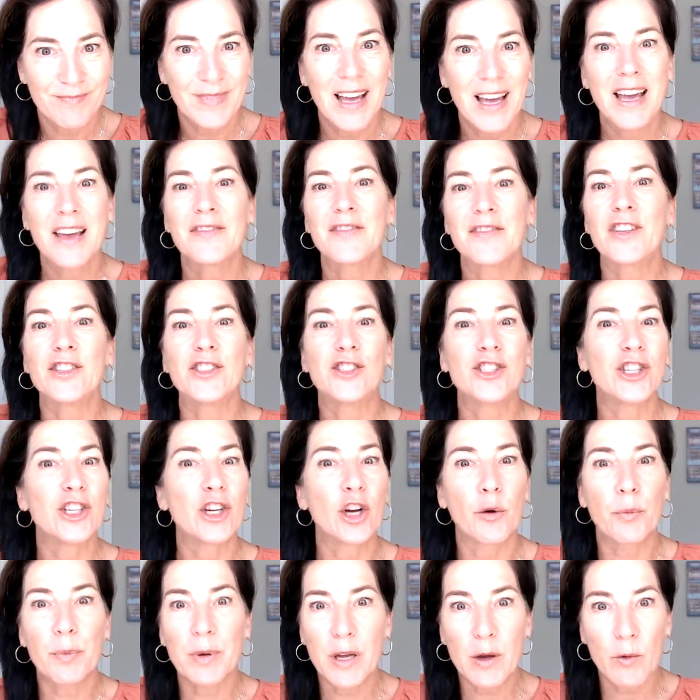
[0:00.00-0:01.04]
the
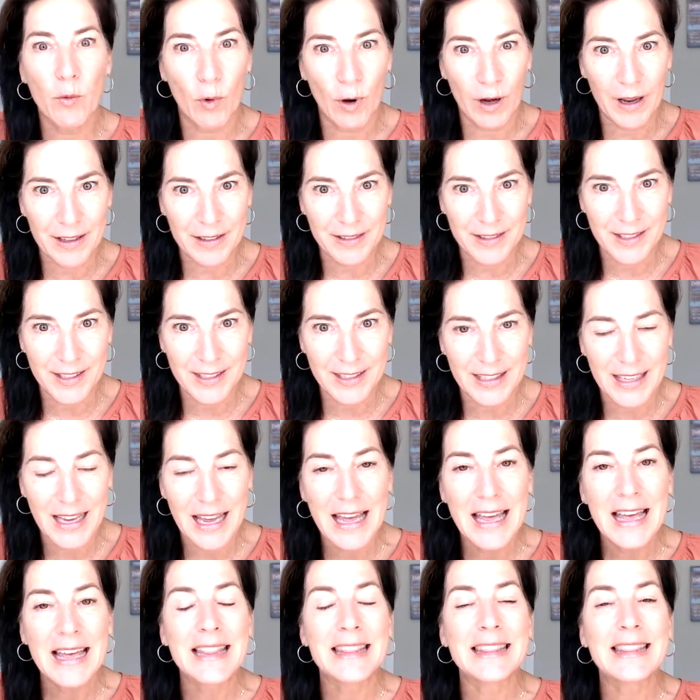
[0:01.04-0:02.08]
GLP-1s.
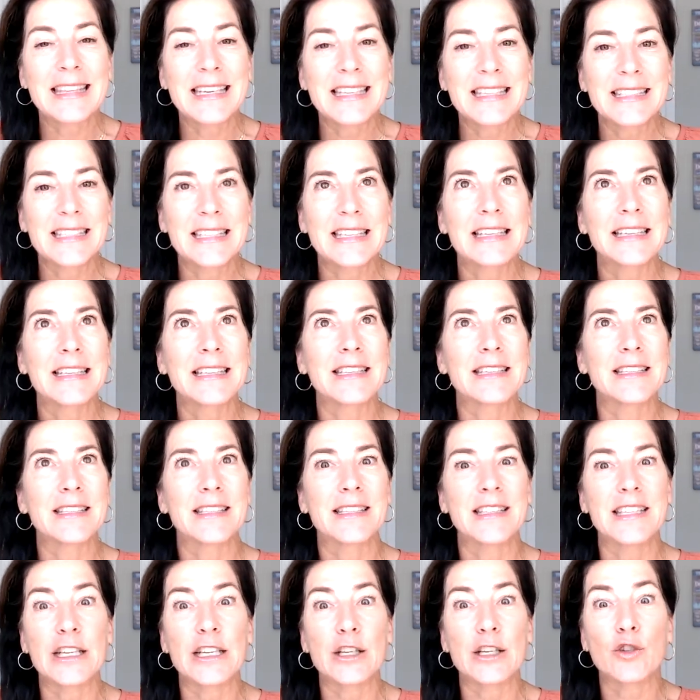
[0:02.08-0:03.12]
This is
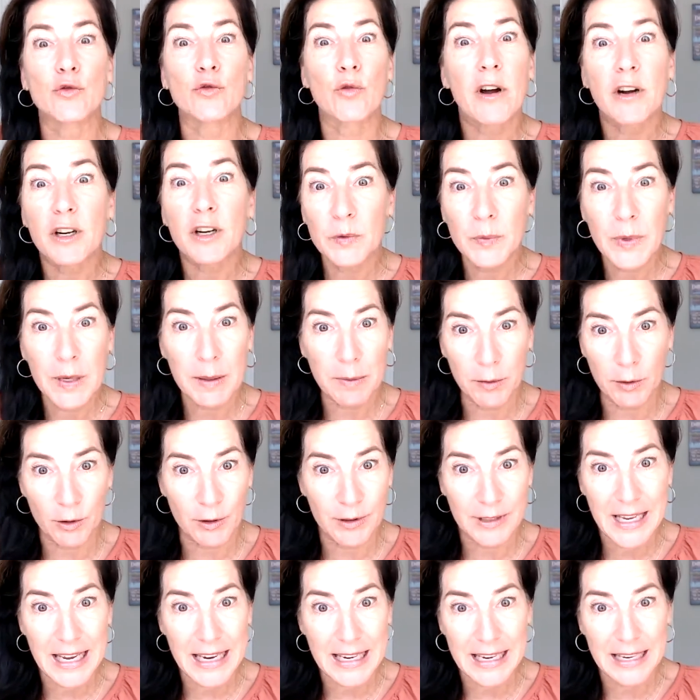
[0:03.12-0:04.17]
the drugs people are
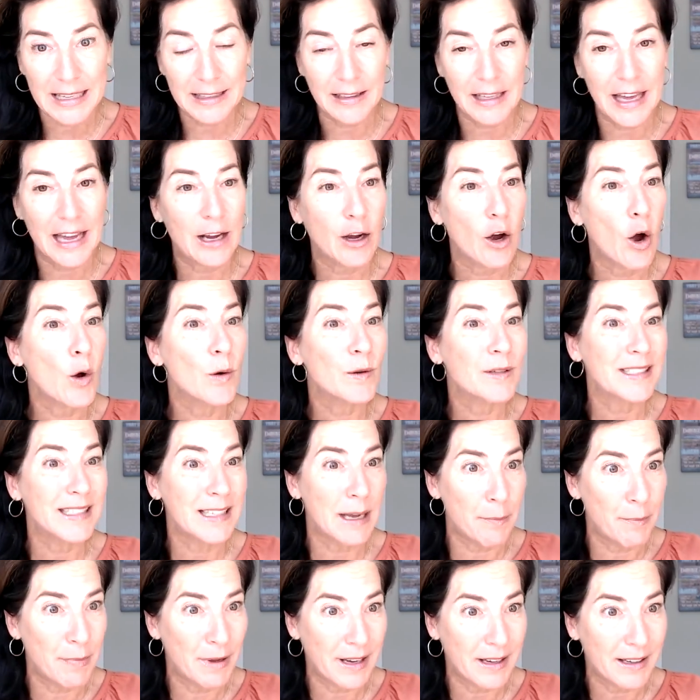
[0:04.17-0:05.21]
taking like
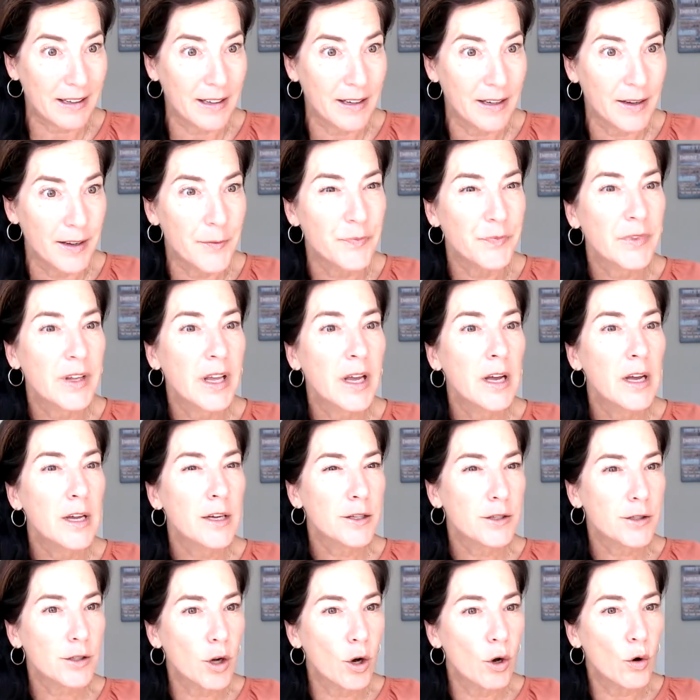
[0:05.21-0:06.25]
Ozempic.
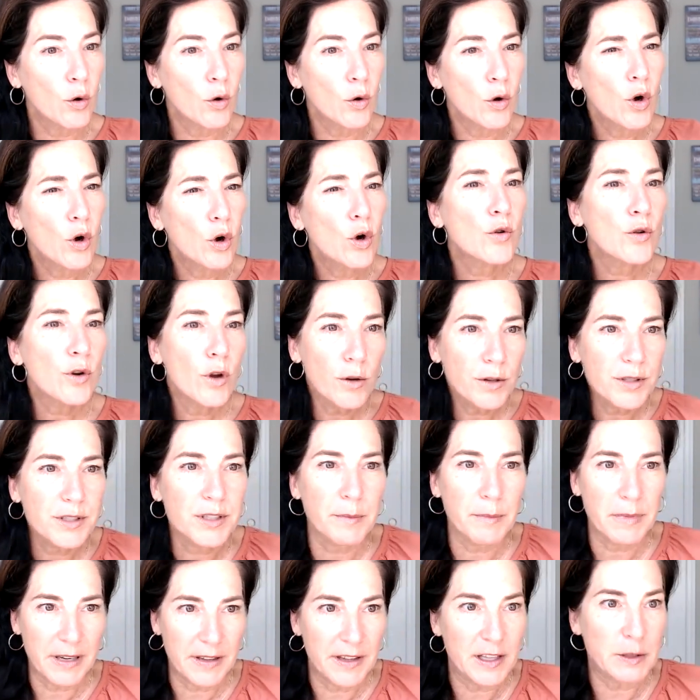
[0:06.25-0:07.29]
So who knows somebody
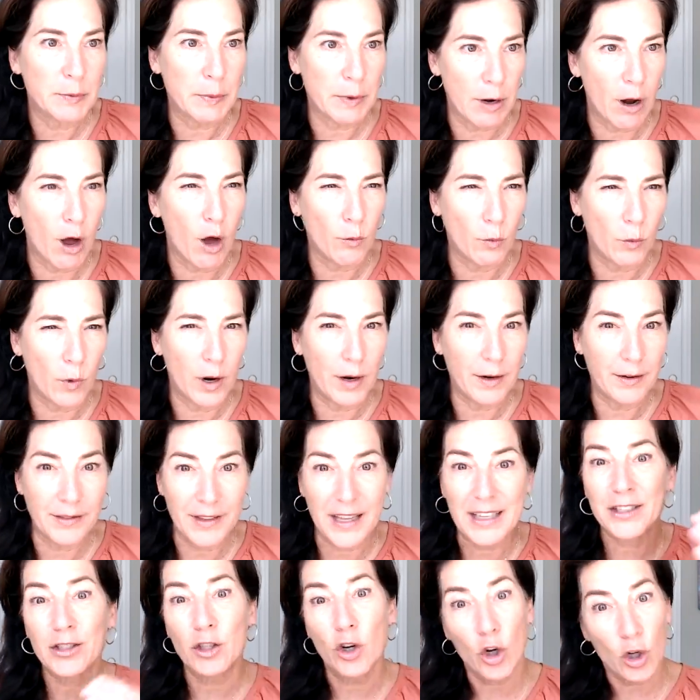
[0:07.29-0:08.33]
that's been on one, that's
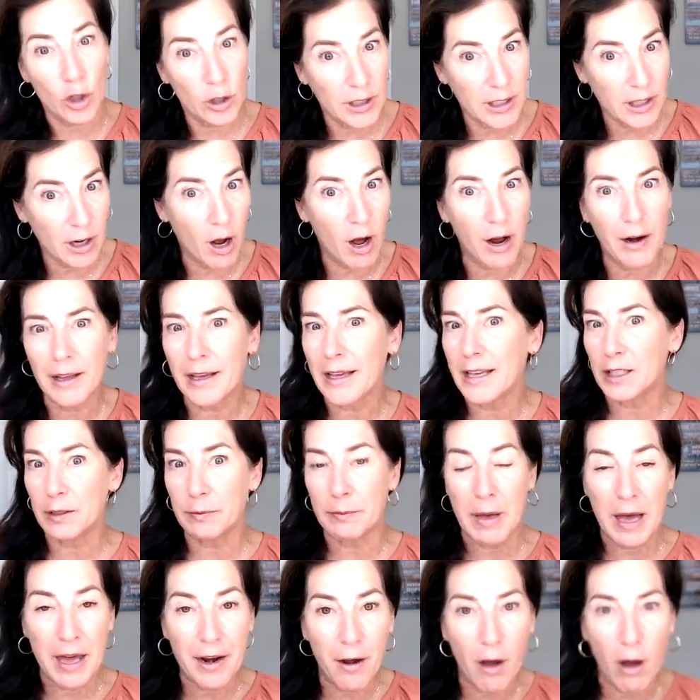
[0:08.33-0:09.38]
currently on it, has been
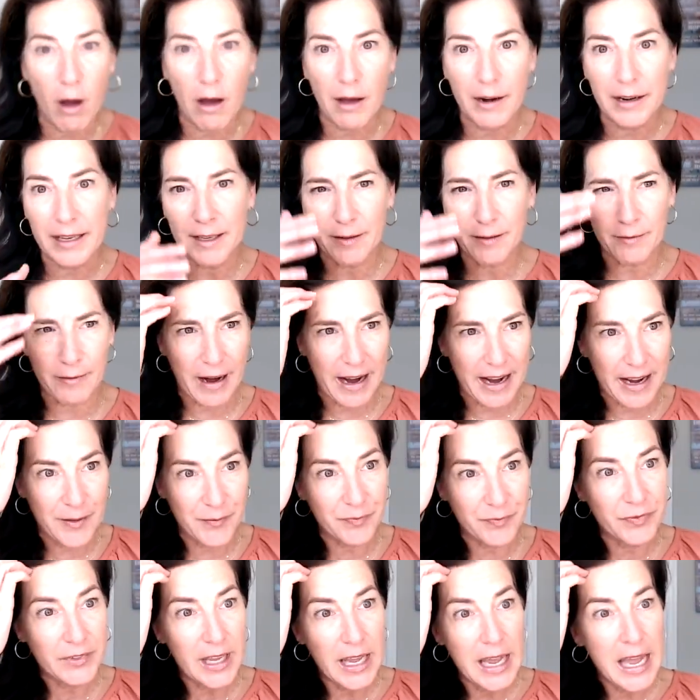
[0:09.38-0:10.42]
on it, right?
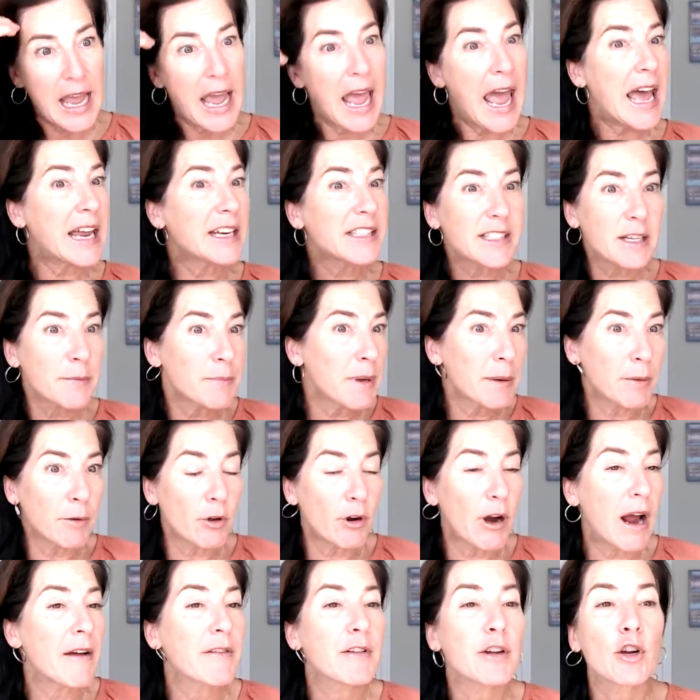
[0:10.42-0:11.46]
And some people are
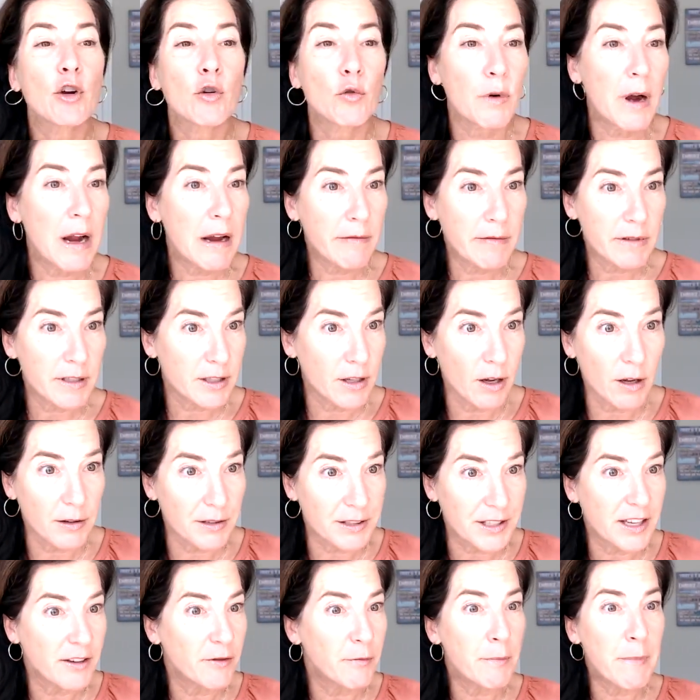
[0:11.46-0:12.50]
having great results
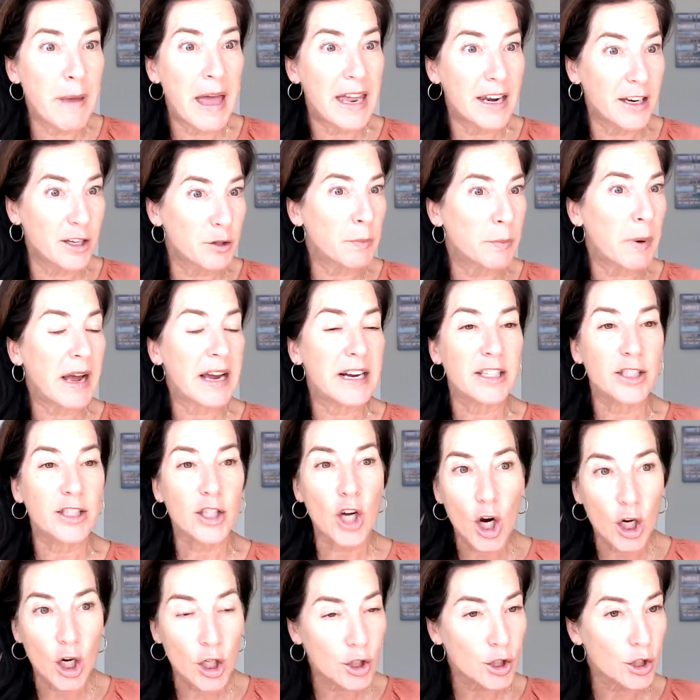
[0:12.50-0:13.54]
if managed by a
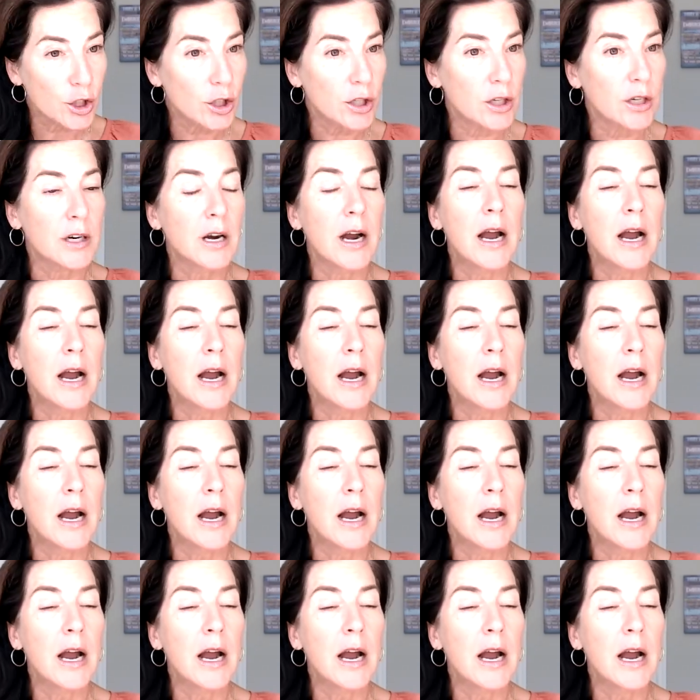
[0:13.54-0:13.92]
doctor.